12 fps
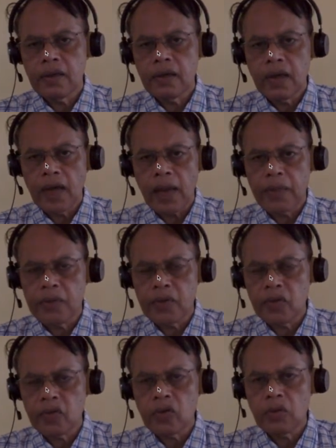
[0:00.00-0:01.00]

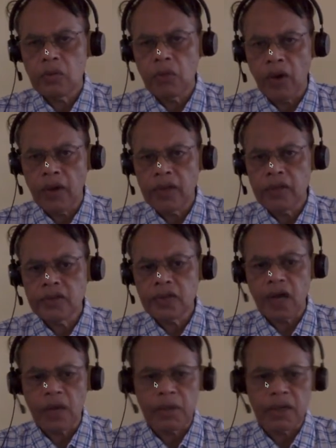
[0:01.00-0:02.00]
Abscess, boils,
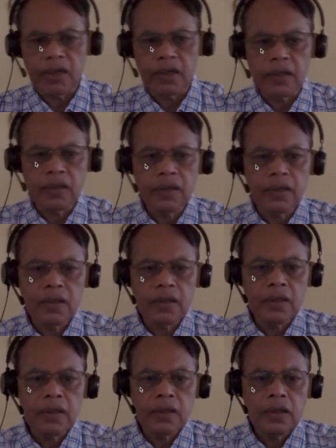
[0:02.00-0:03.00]
carbuncle,
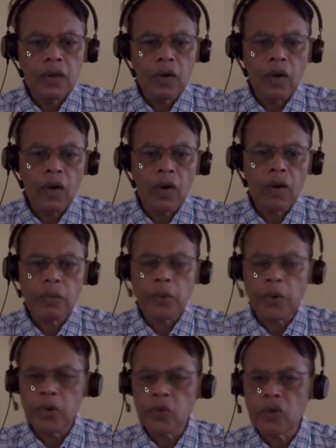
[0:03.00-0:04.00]
all
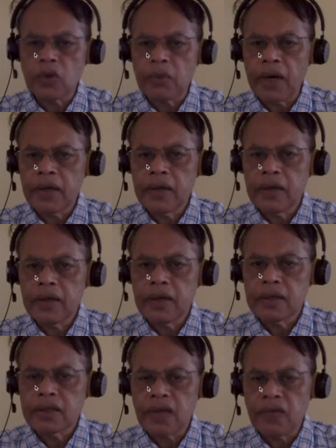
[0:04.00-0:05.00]
produced by
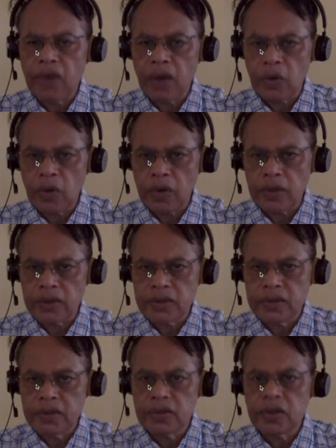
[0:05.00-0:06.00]
staphylococcus.
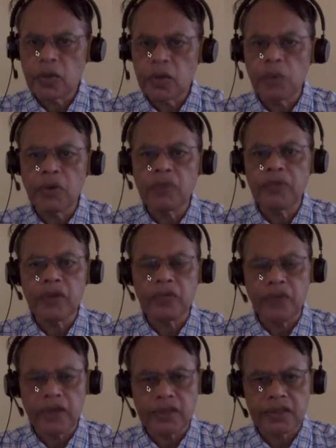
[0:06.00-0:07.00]
It's a group of
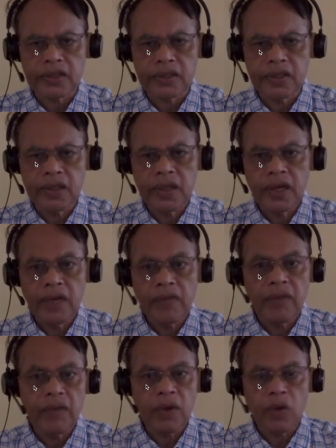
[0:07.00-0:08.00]
infection.
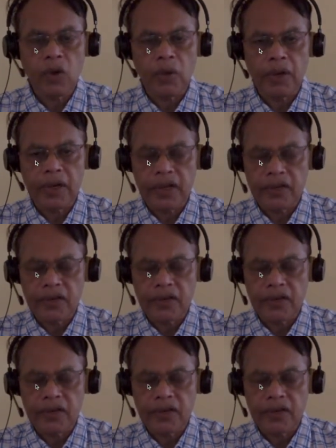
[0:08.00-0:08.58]
Very common. Yes.